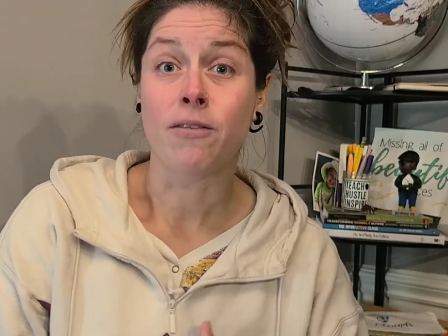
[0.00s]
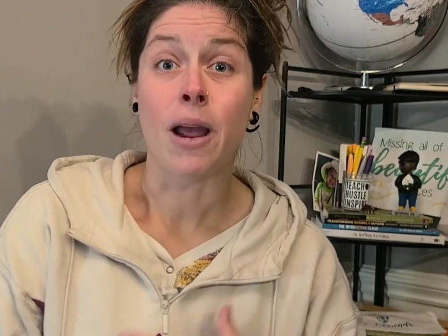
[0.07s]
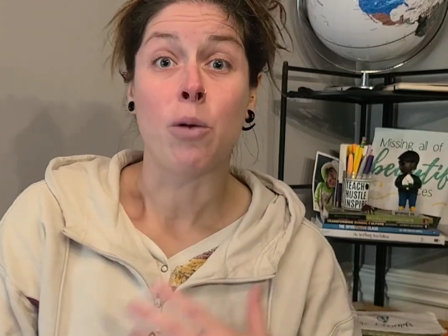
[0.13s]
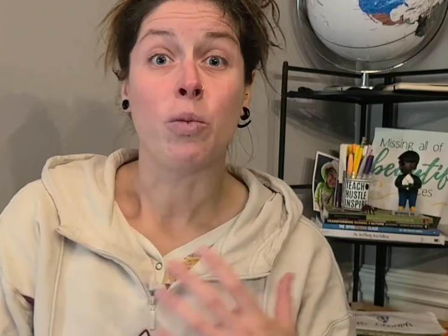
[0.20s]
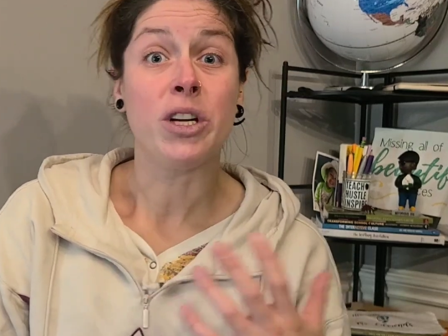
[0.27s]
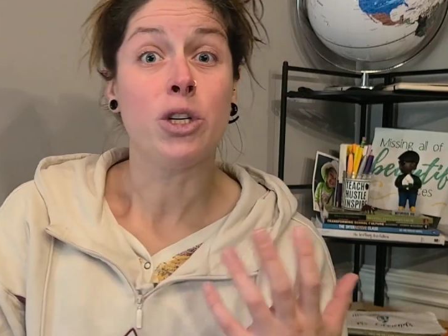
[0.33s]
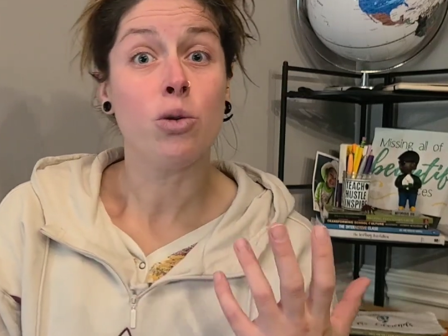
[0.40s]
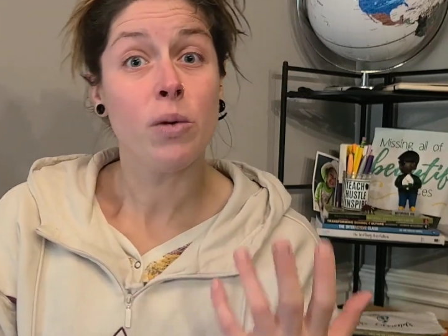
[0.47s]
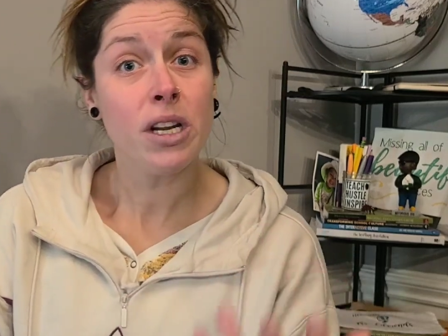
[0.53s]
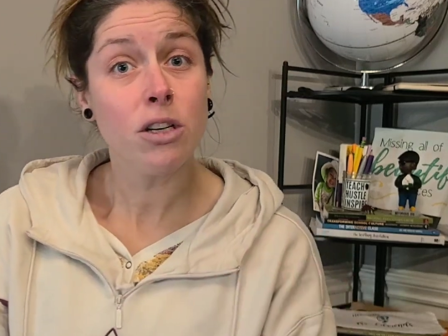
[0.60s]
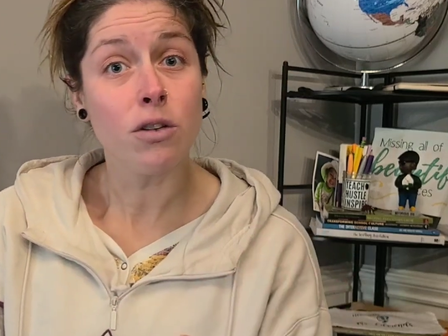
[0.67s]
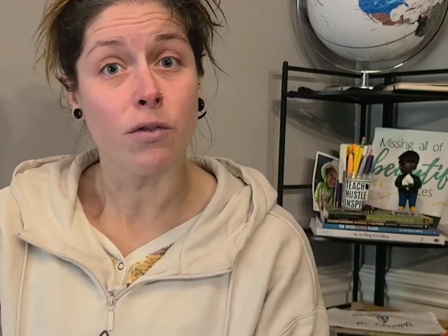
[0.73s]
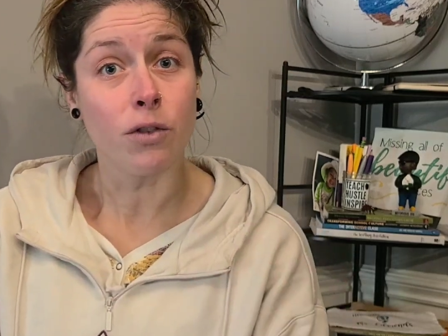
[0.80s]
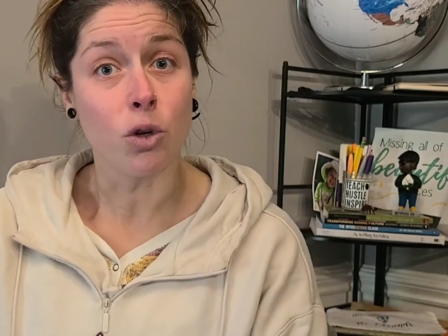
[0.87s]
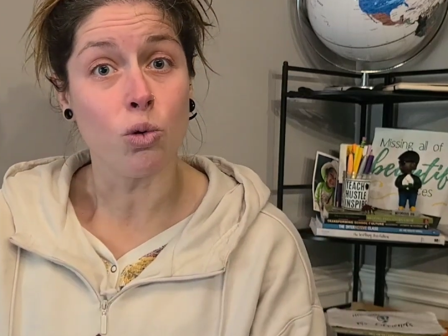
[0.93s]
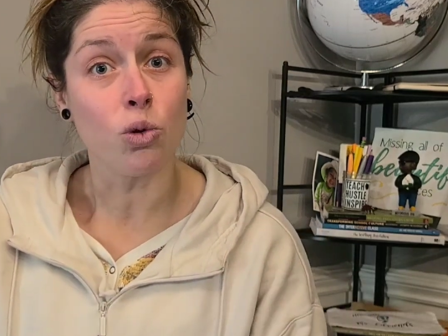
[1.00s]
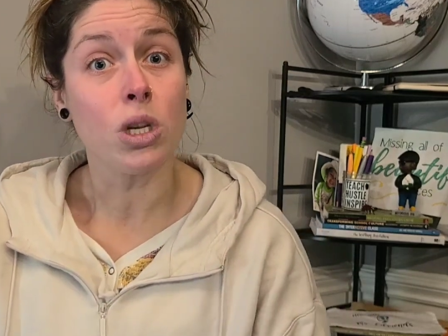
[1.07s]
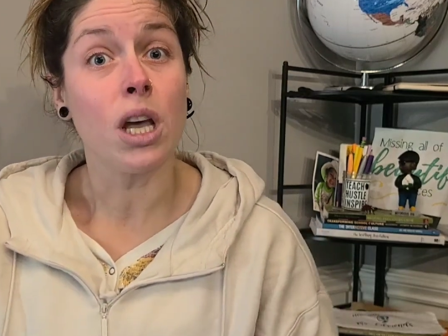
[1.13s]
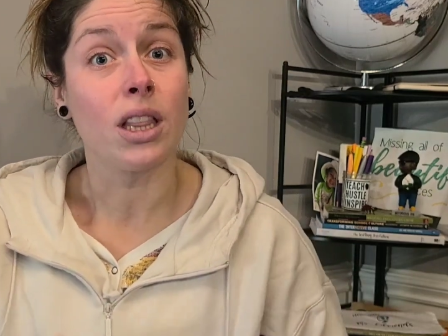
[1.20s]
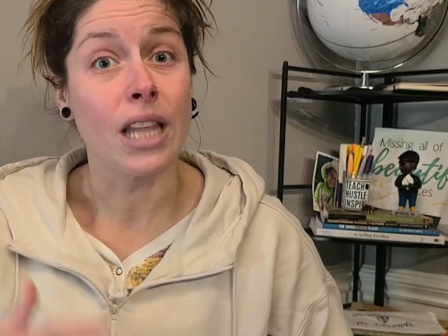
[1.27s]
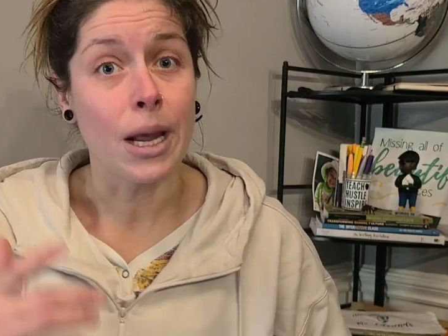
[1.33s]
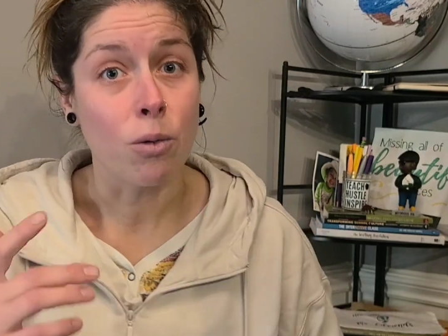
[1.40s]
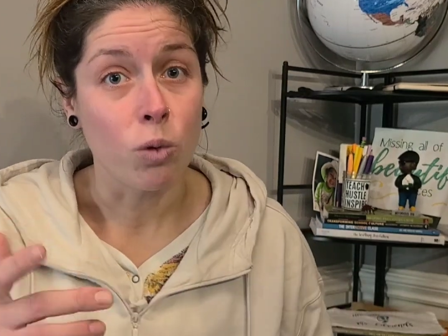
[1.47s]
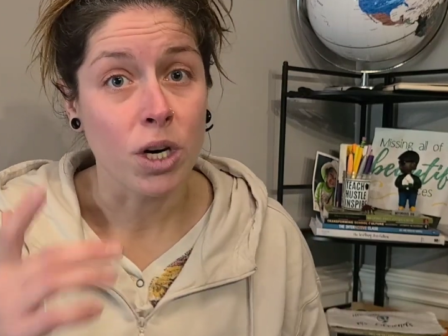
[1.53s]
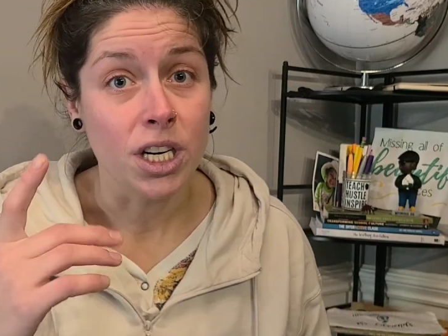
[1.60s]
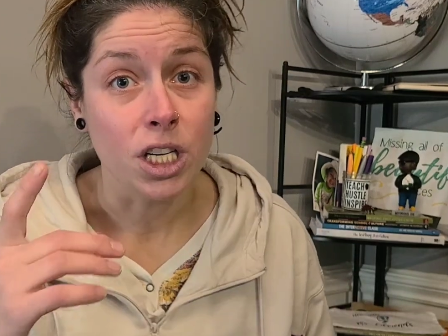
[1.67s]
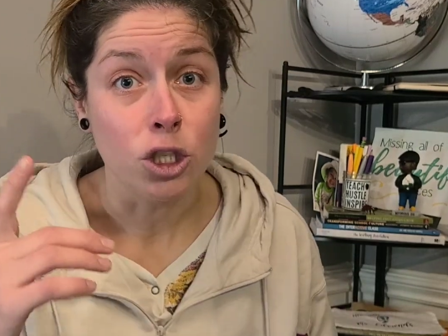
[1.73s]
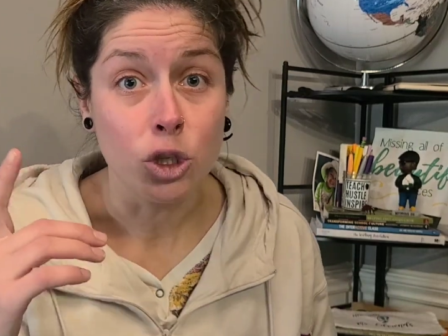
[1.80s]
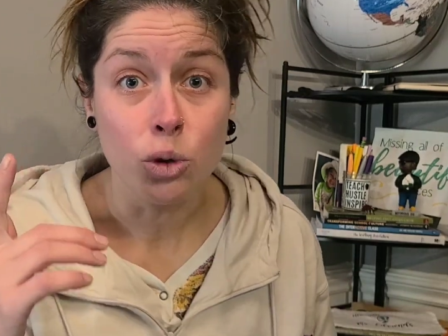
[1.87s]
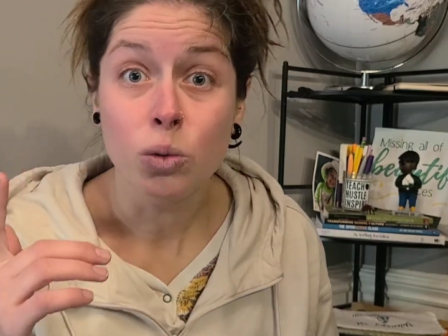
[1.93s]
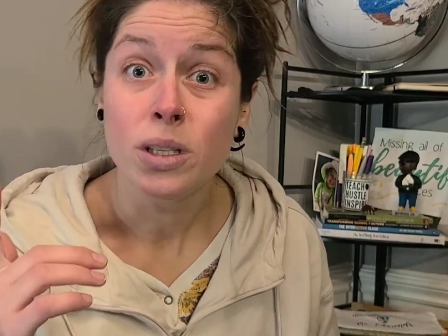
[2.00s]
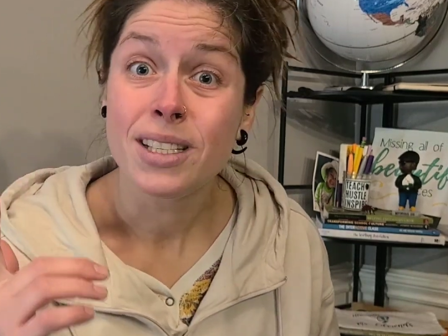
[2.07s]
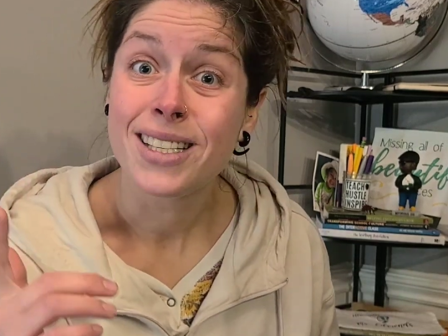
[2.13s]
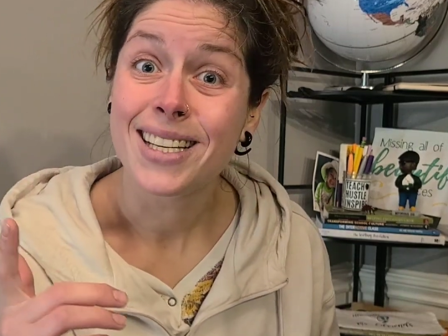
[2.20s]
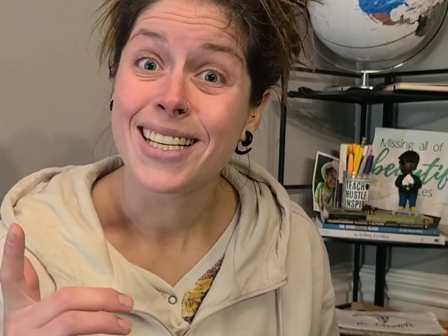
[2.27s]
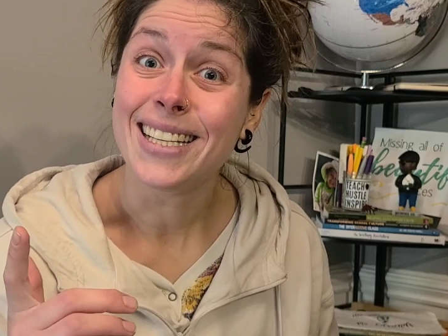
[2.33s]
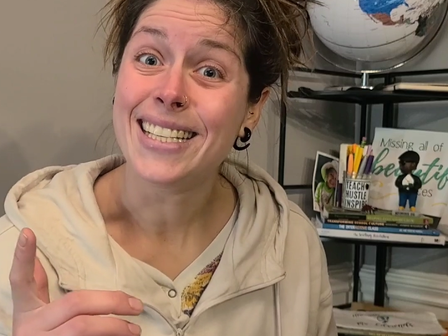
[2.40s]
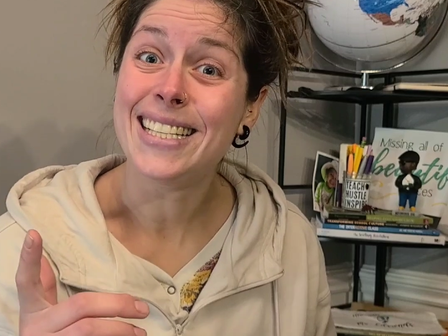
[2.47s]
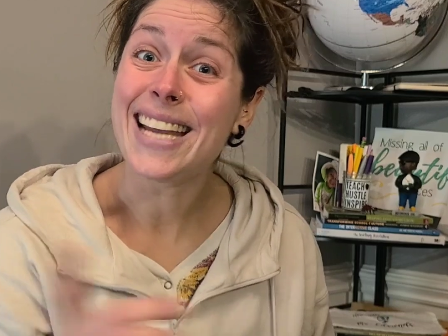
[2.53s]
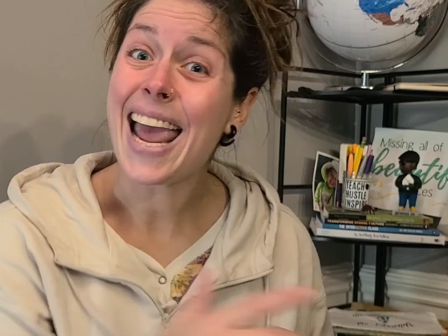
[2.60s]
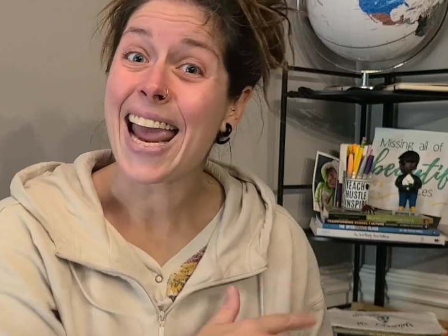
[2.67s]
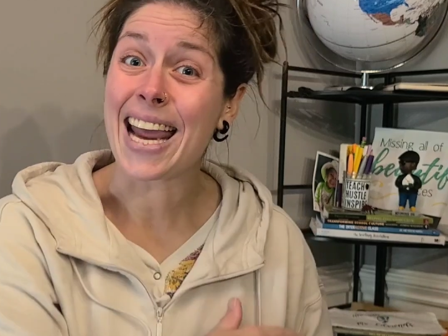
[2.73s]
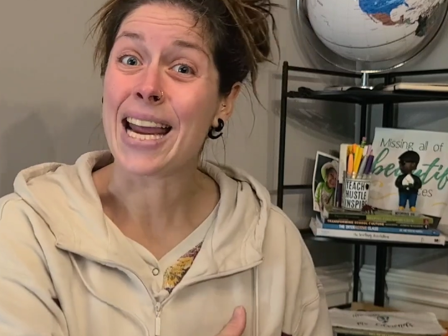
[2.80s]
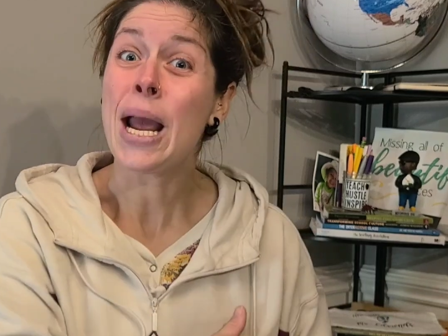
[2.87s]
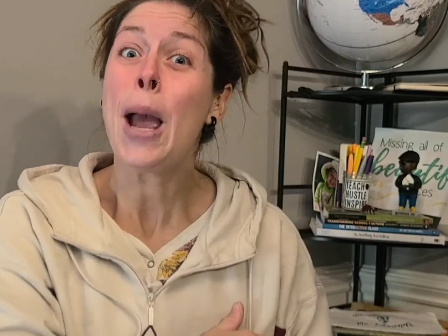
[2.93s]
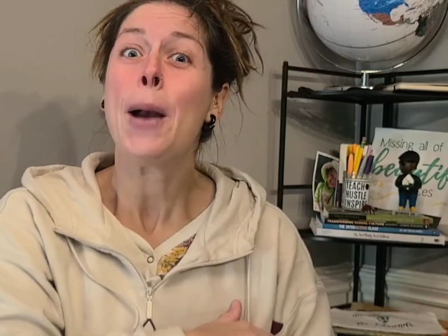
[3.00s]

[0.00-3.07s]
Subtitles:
and we do interviews like we're gonna do today.